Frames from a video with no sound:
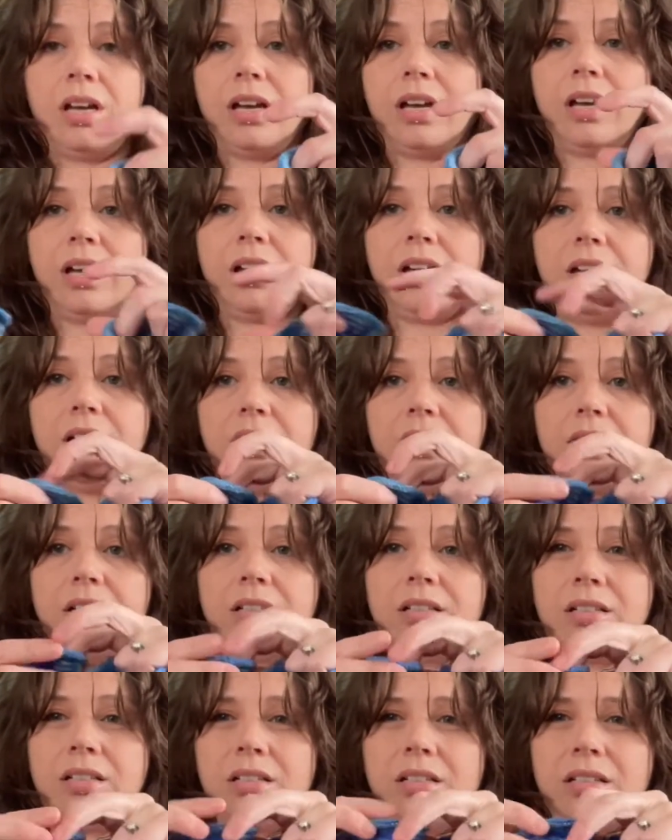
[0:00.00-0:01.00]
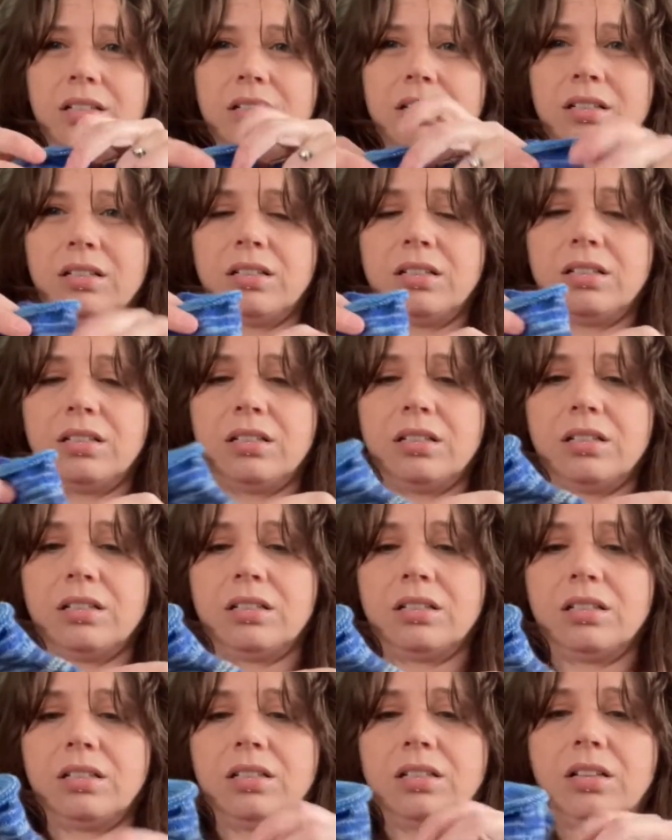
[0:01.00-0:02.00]
And
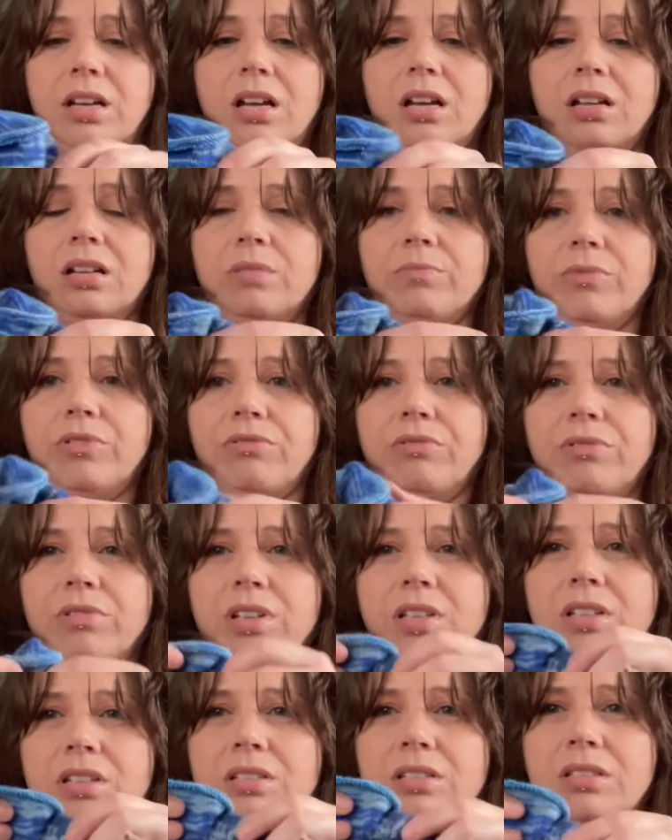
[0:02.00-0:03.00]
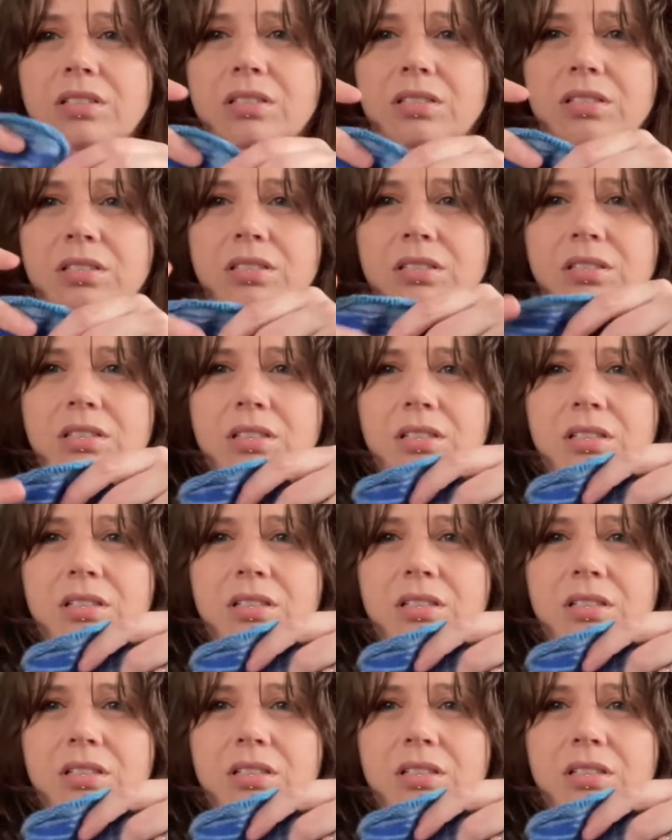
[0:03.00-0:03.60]
yeah, I'm through the heels.